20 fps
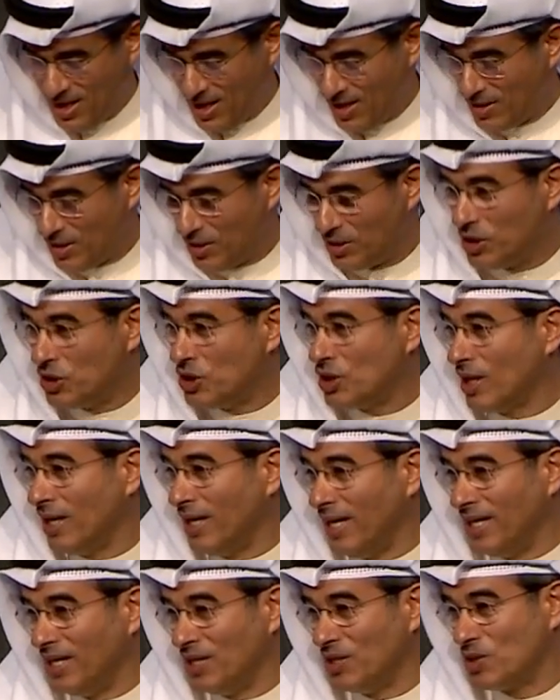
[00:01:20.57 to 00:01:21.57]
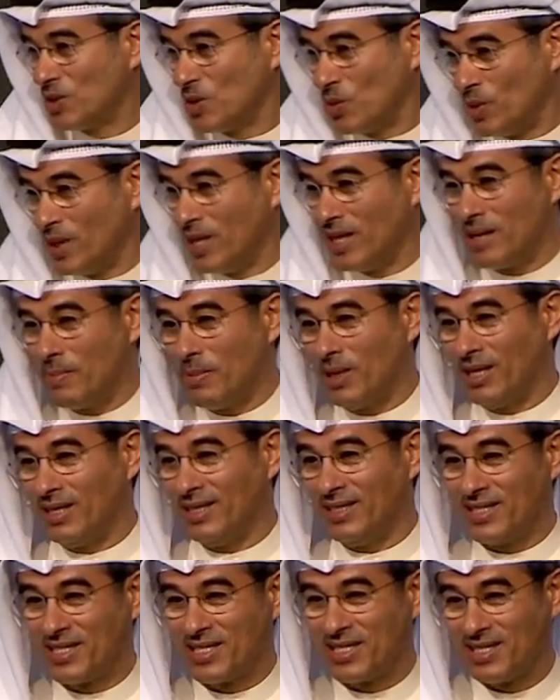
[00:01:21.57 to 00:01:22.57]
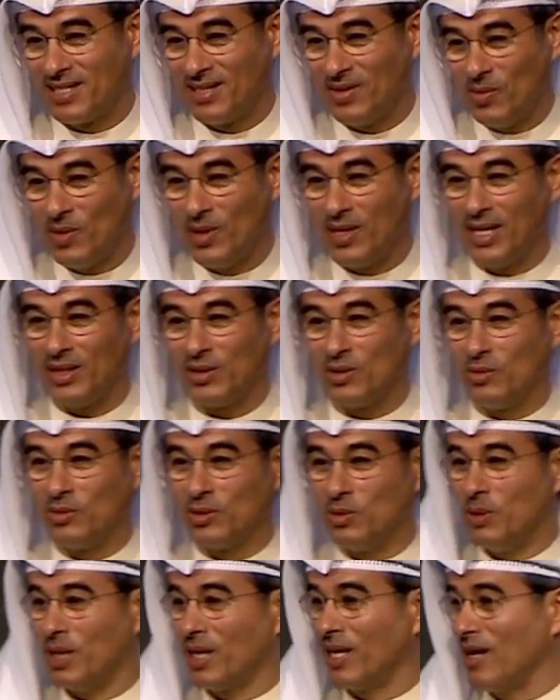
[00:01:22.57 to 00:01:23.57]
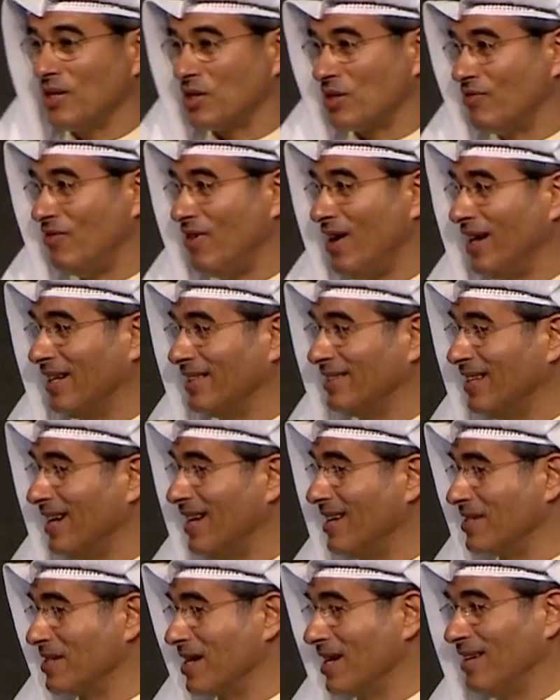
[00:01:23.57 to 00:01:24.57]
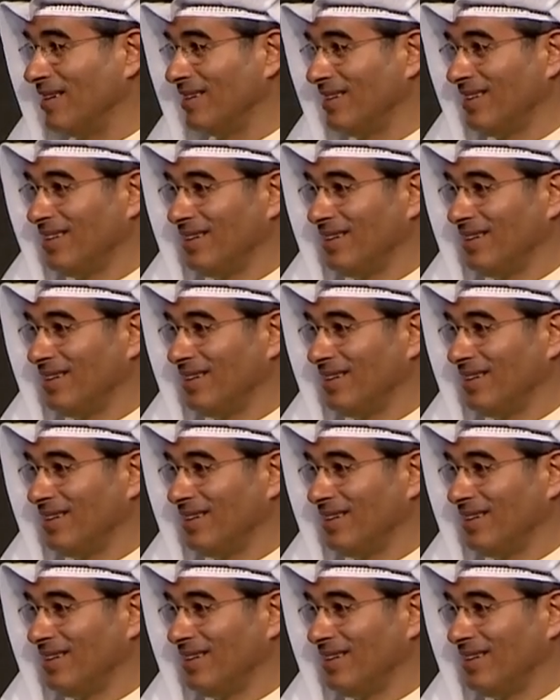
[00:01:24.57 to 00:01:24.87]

in the digital age, we in the Middle East, we're not going to be classified as a